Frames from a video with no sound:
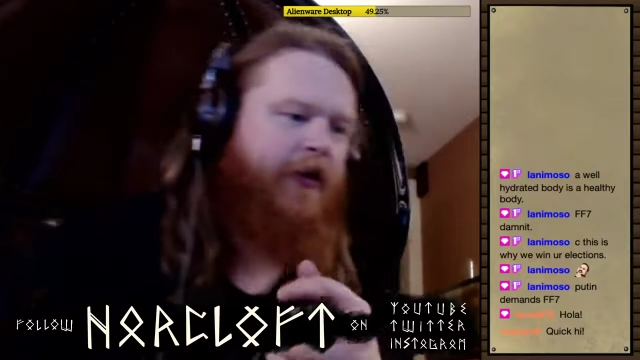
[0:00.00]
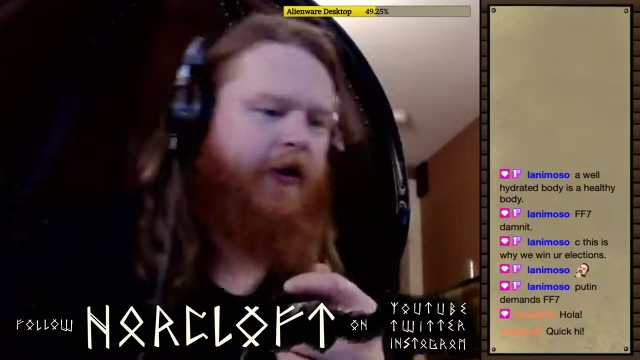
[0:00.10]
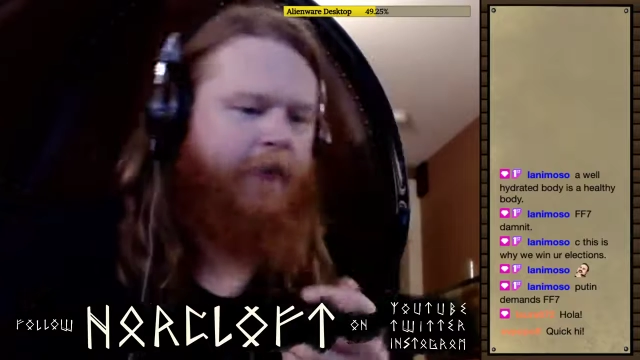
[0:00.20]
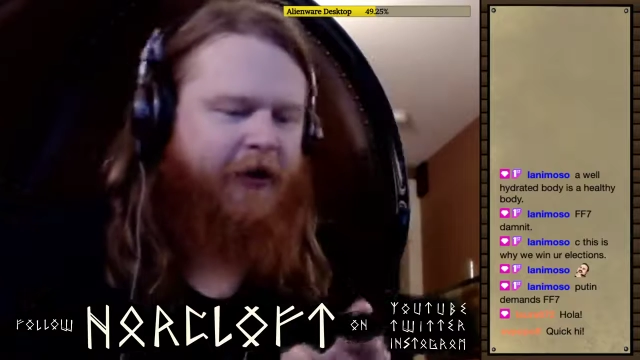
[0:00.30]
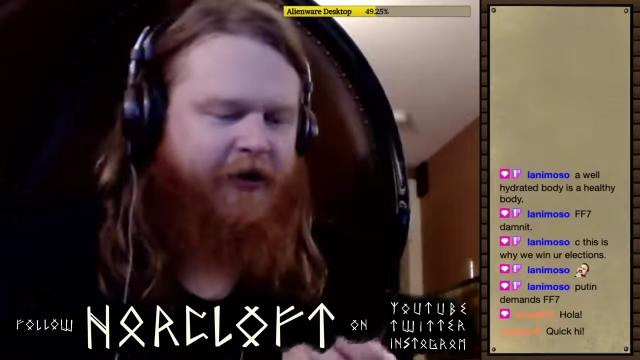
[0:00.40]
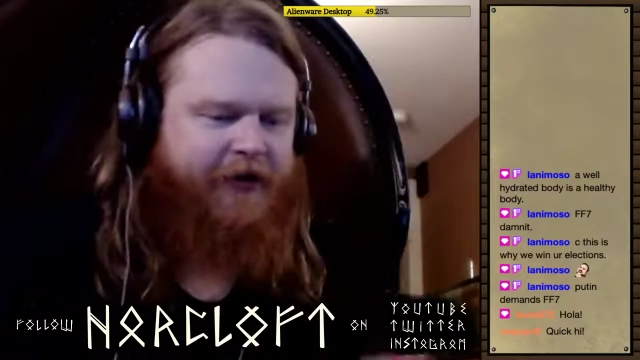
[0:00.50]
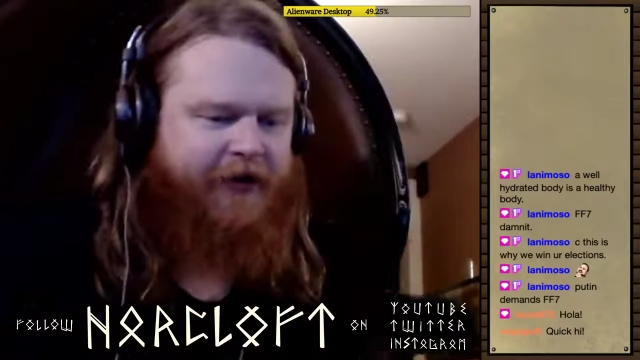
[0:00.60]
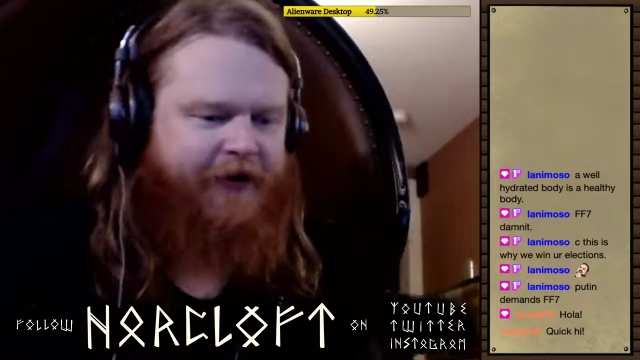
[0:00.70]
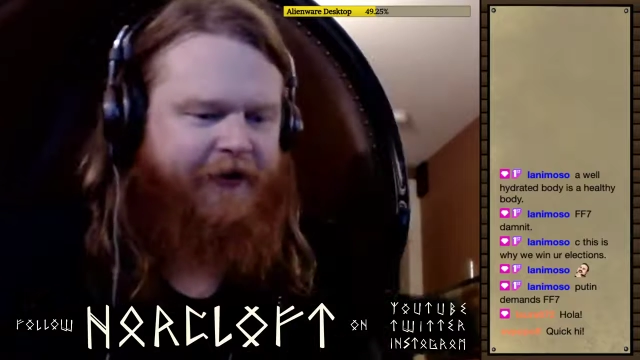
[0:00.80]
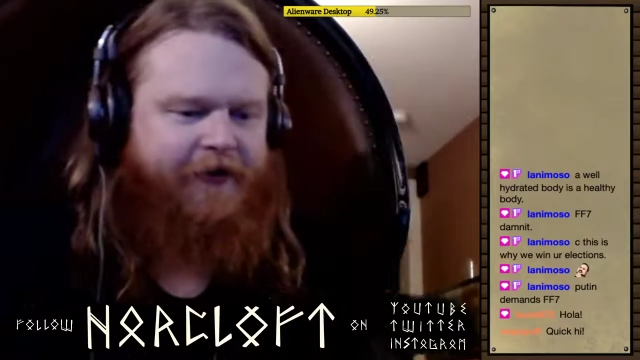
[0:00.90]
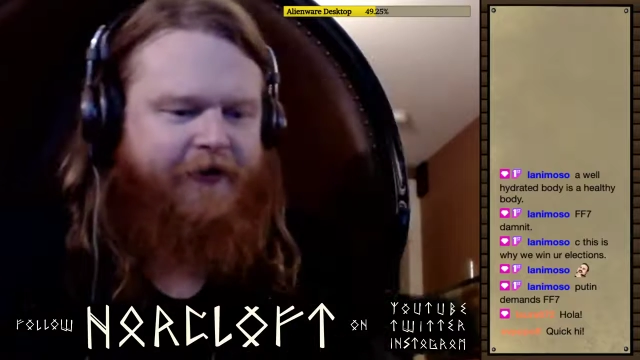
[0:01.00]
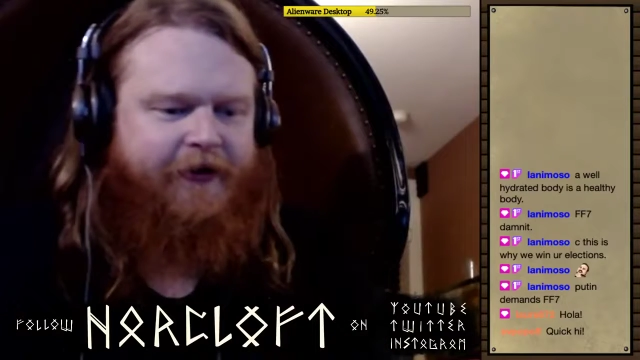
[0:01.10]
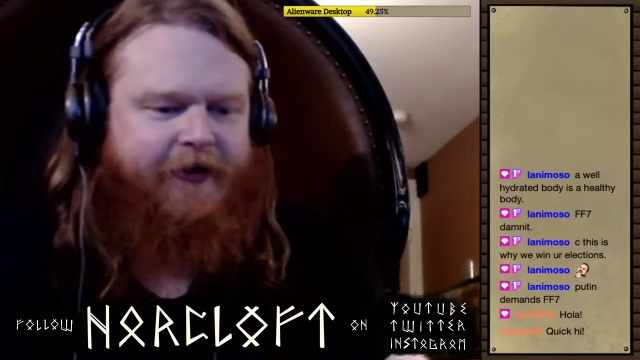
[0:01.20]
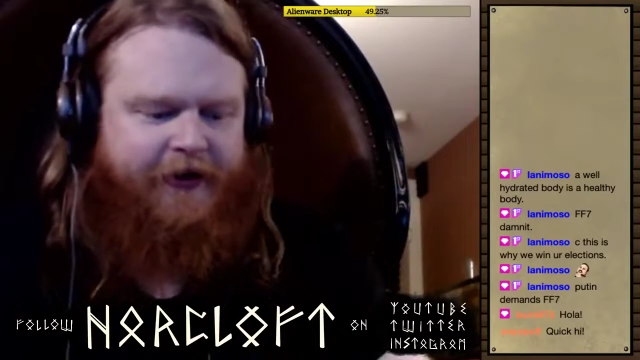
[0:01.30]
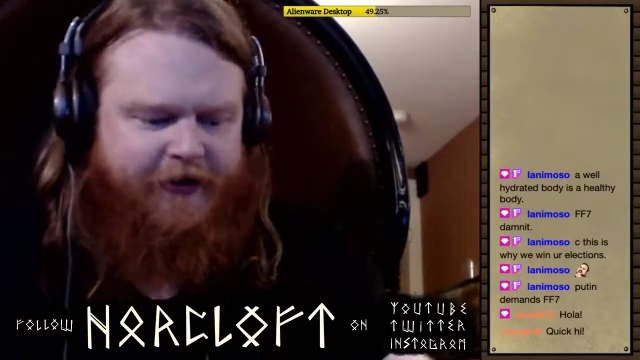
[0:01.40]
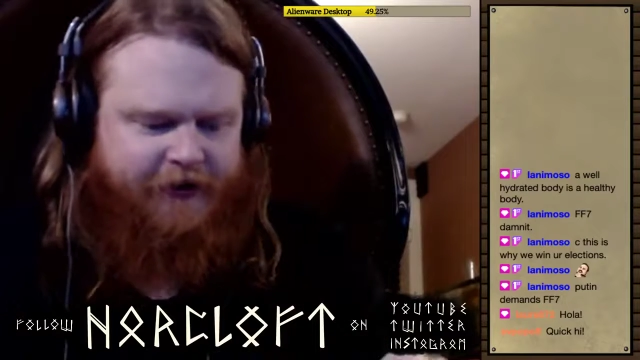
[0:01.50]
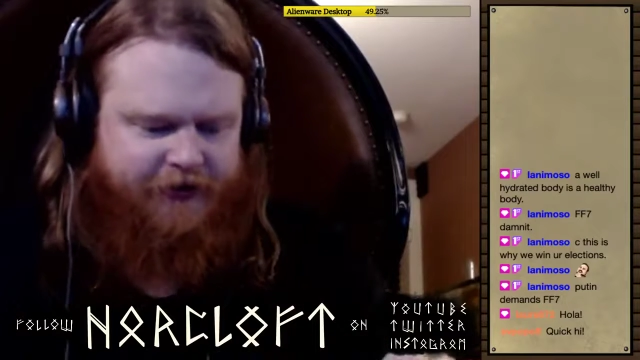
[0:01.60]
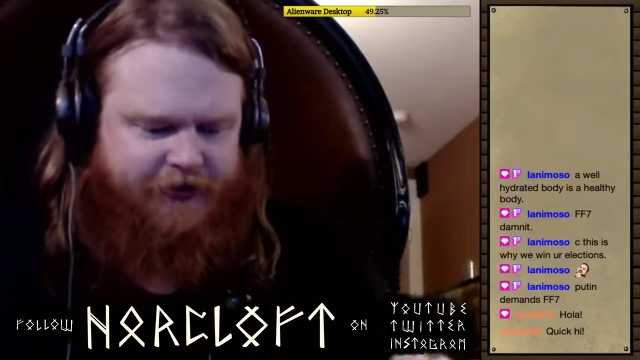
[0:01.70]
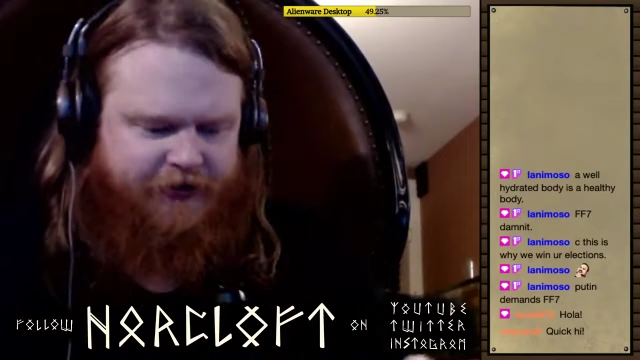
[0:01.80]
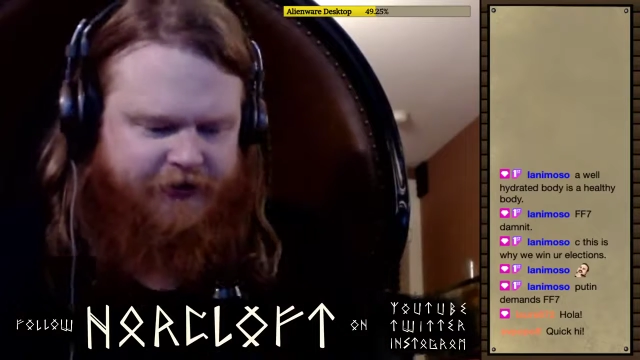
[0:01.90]
America
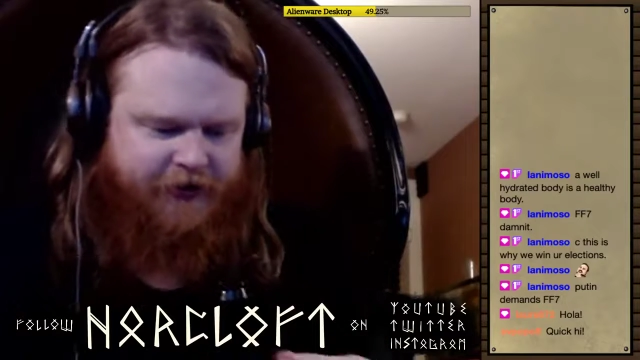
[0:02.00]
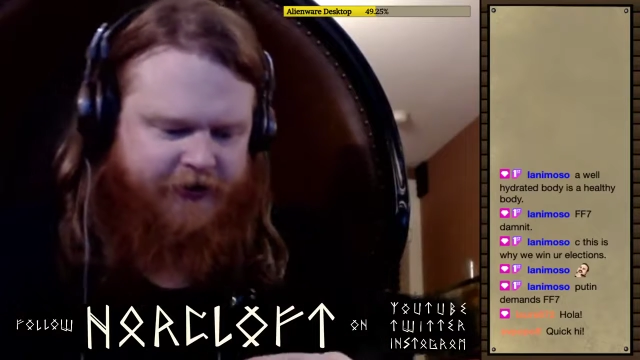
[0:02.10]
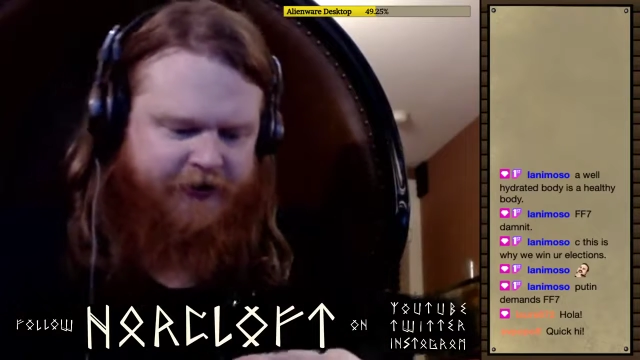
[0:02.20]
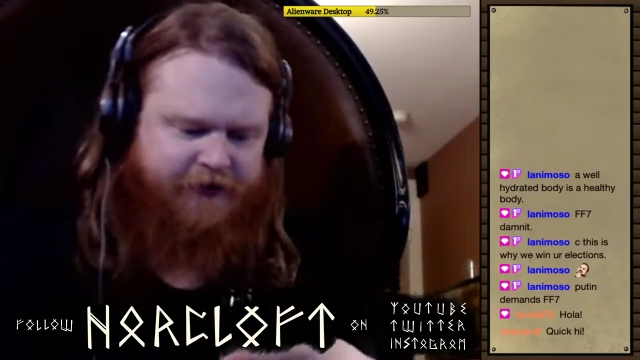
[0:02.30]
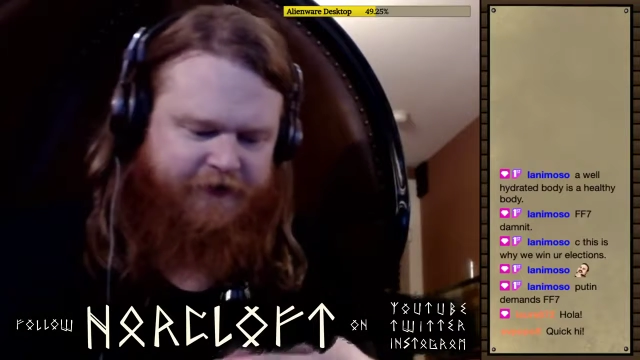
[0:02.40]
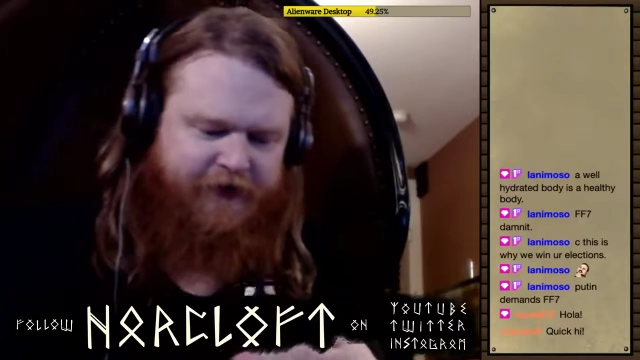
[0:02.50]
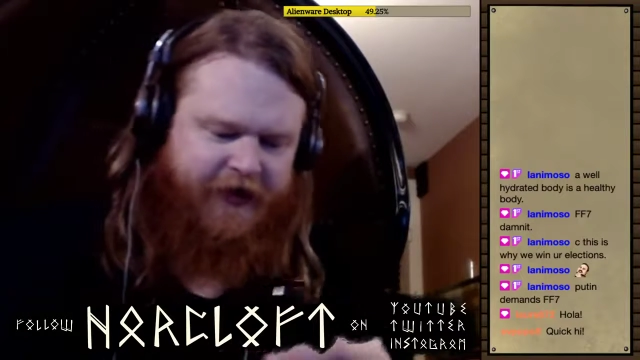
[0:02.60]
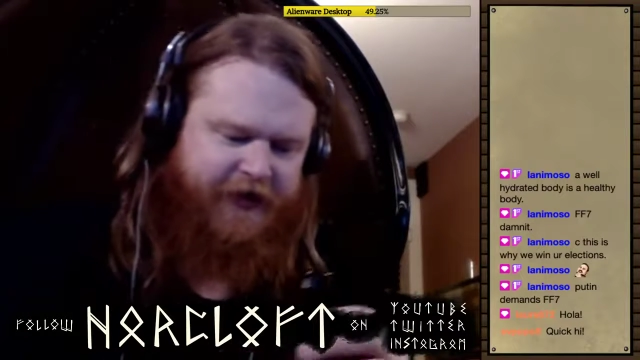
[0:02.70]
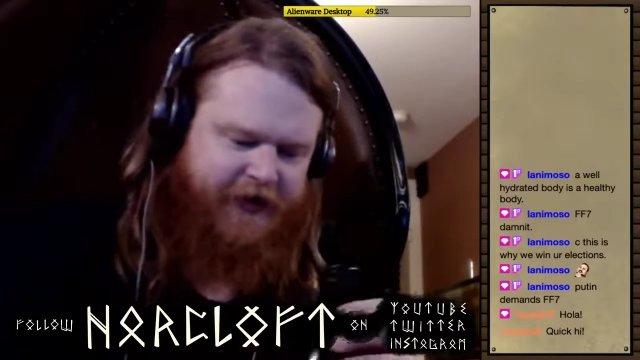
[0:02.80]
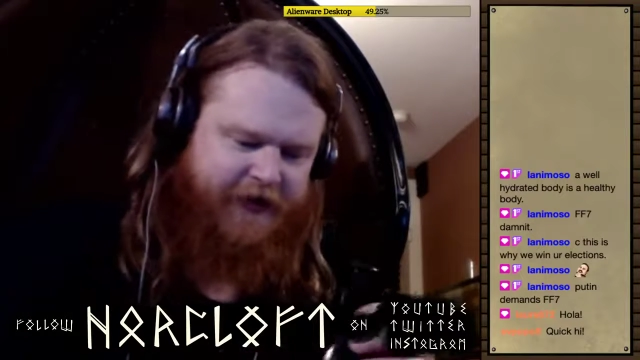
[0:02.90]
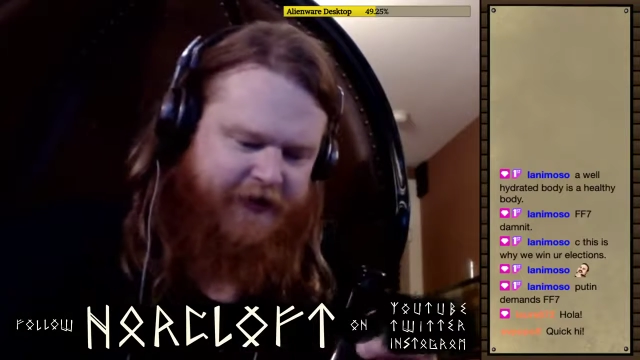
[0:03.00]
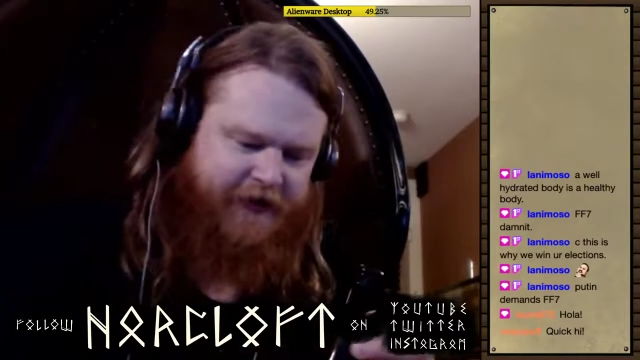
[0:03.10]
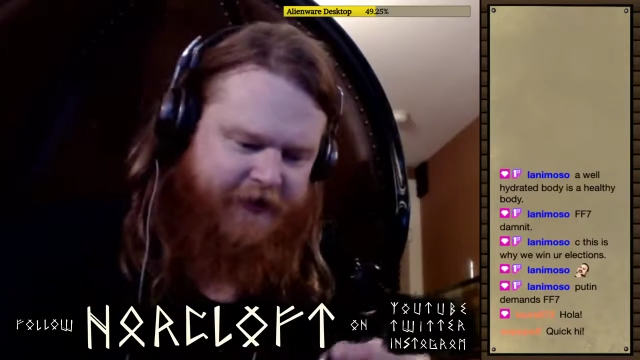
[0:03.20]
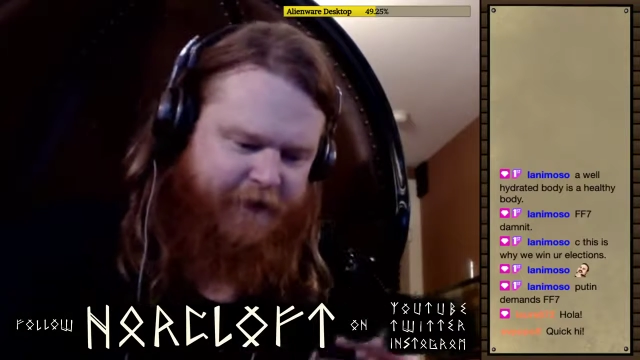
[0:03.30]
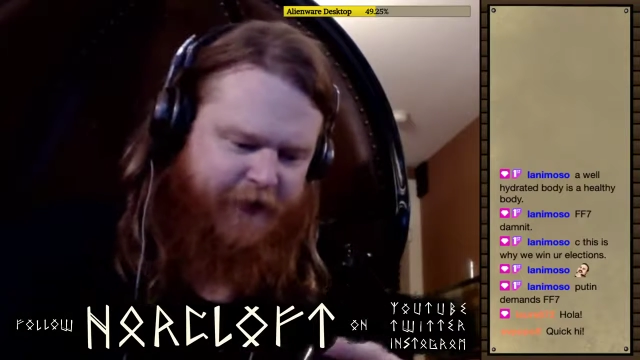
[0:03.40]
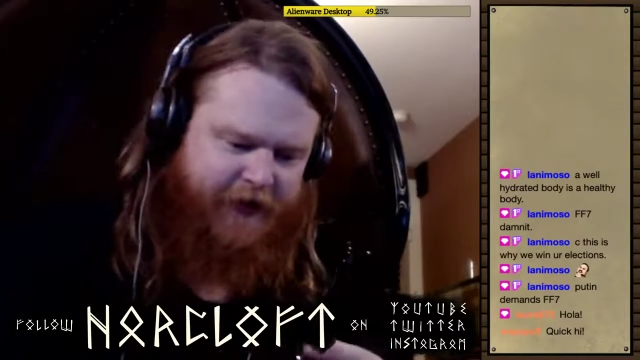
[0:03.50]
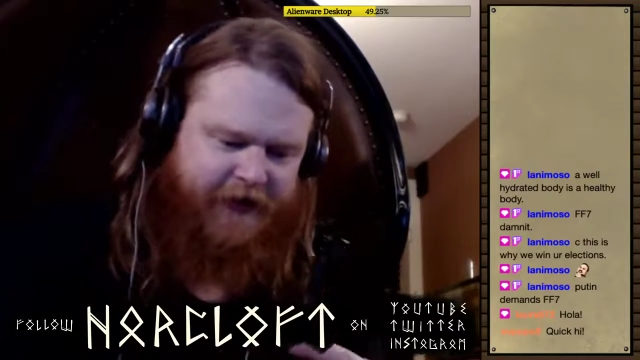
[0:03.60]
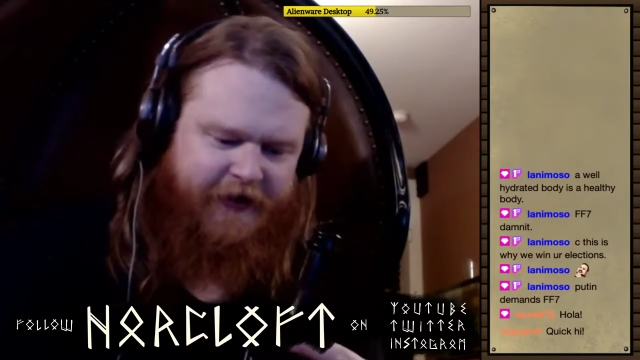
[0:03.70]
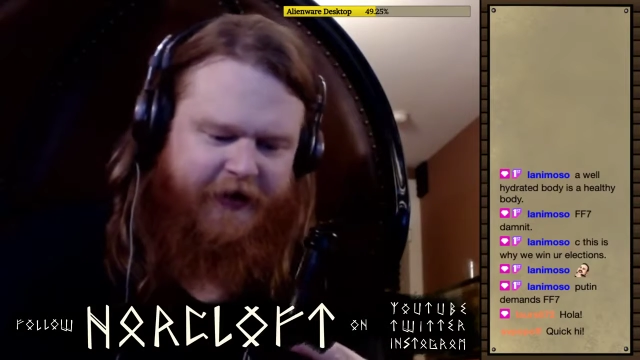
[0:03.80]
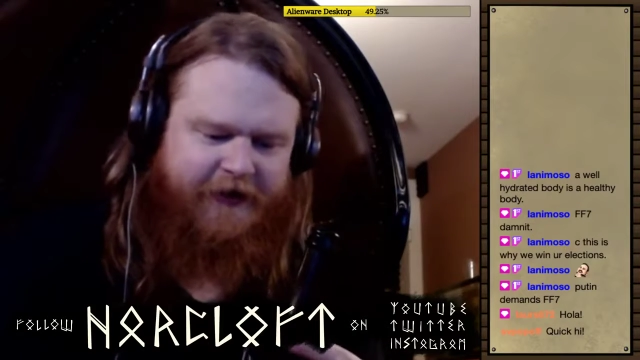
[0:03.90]
is fed with a
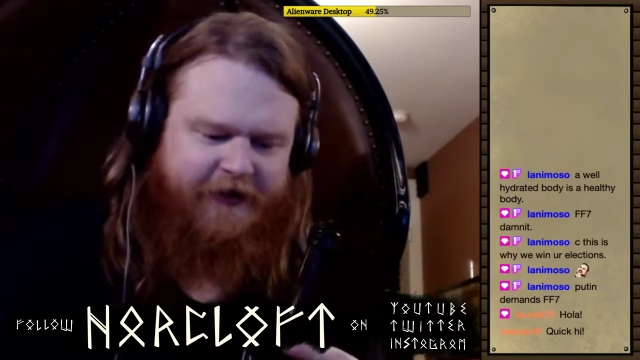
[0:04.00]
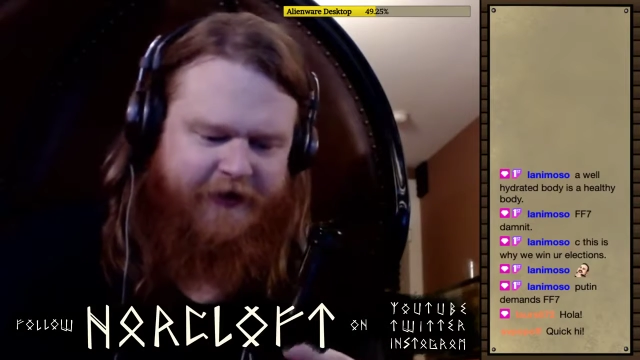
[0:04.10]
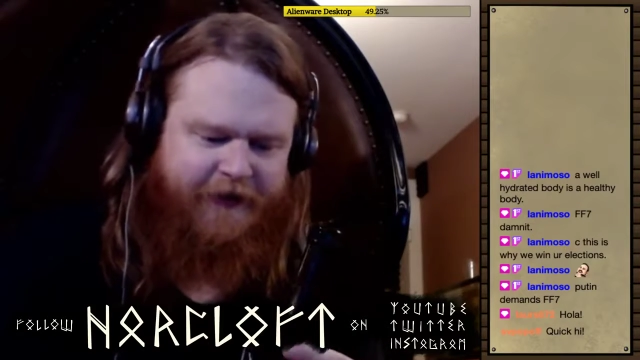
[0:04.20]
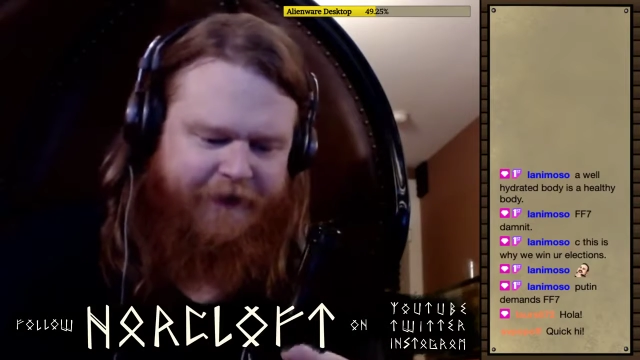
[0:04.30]
glut